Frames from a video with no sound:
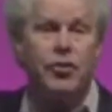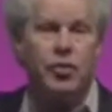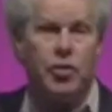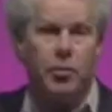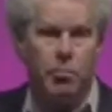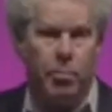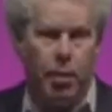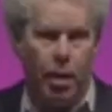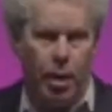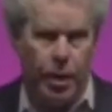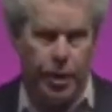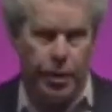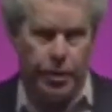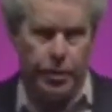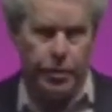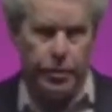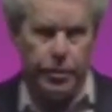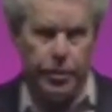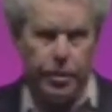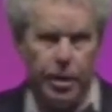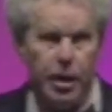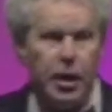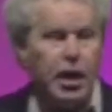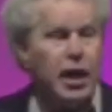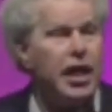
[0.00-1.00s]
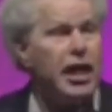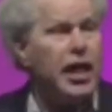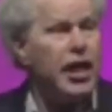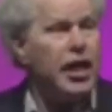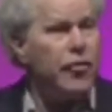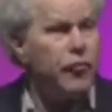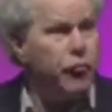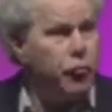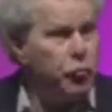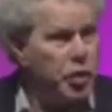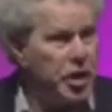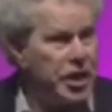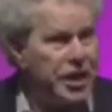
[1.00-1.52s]
combined.
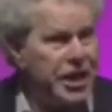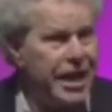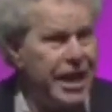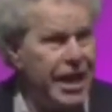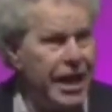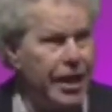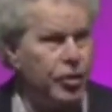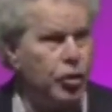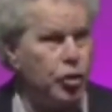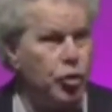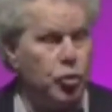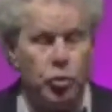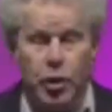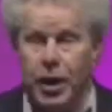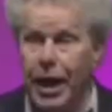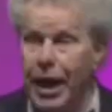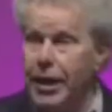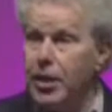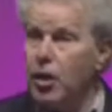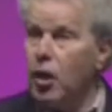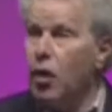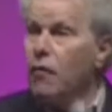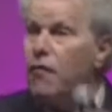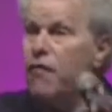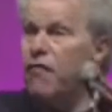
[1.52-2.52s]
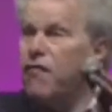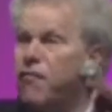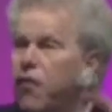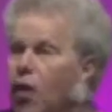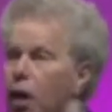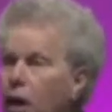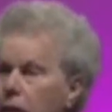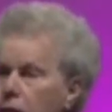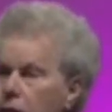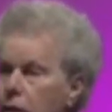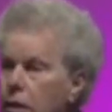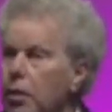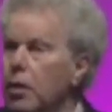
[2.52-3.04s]
If we can't create a
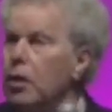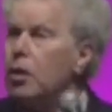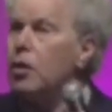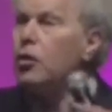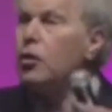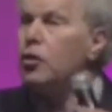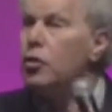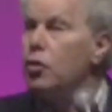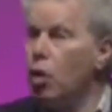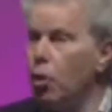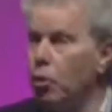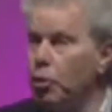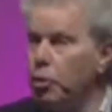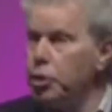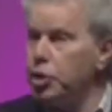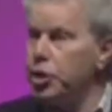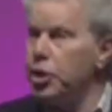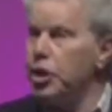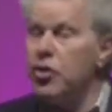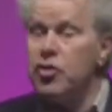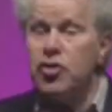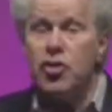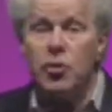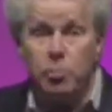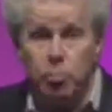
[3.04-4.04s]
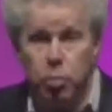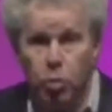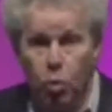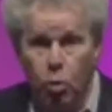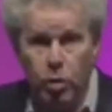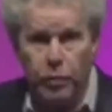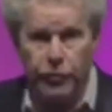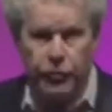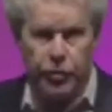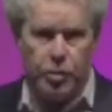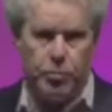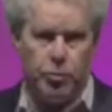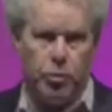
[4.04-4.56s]
fun, nourishing,
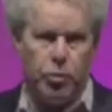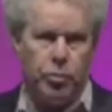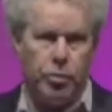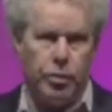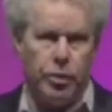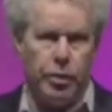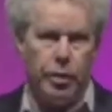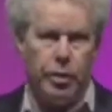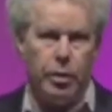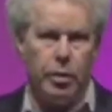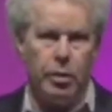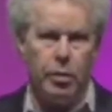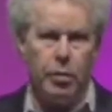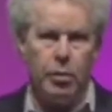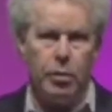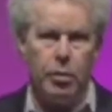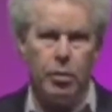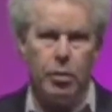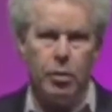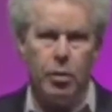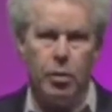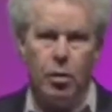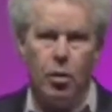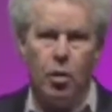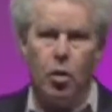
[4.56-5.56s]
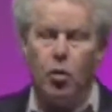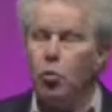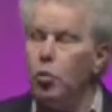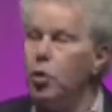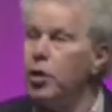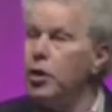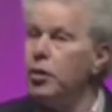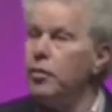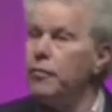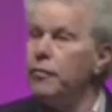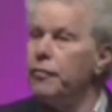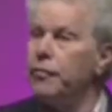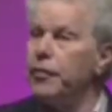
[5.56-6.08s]
supportive community, we're
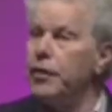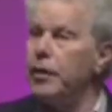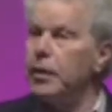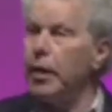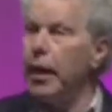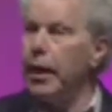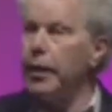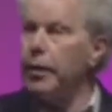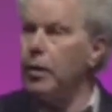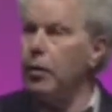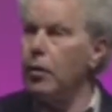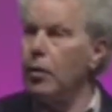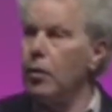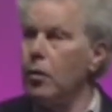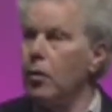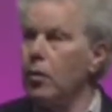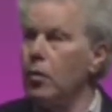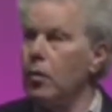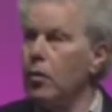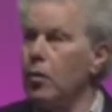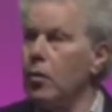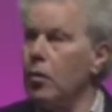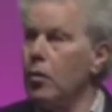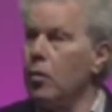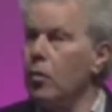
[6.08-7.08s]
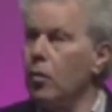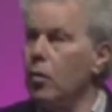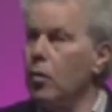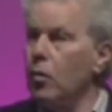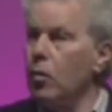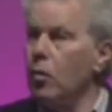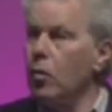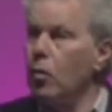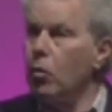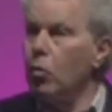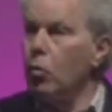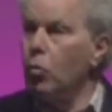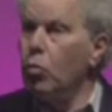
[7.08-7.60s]
going to feel like
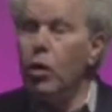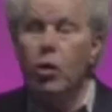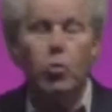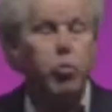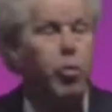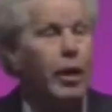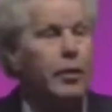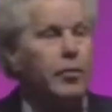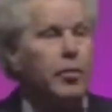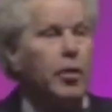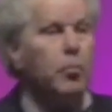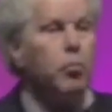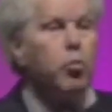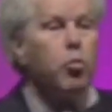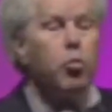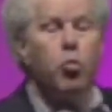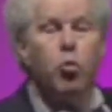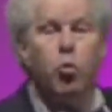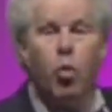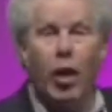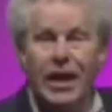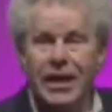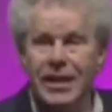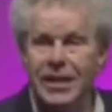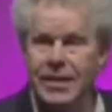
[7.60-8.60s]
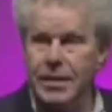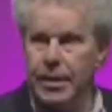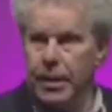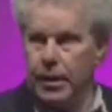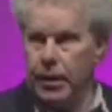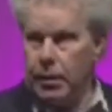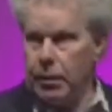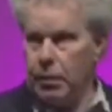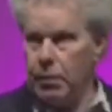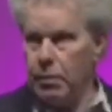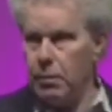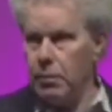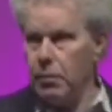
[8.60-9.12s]
we wound up
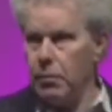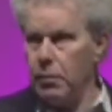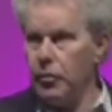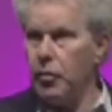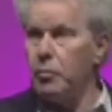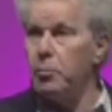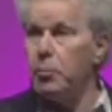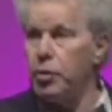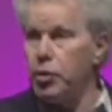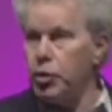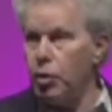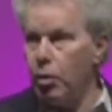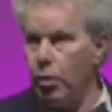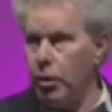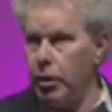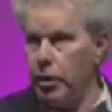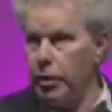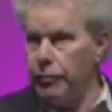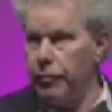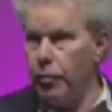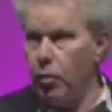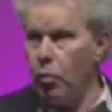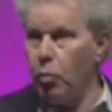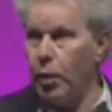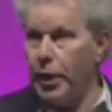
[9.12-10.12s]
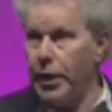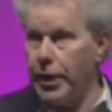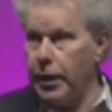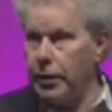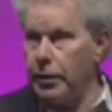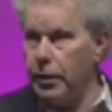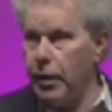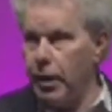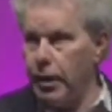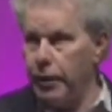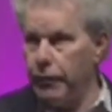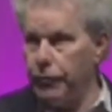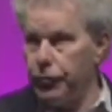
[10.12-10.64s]
wasting the majority of our waking
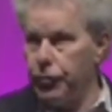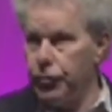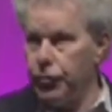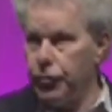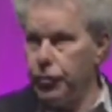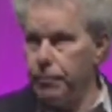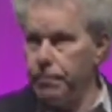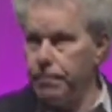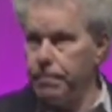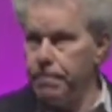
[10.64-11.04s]
lives.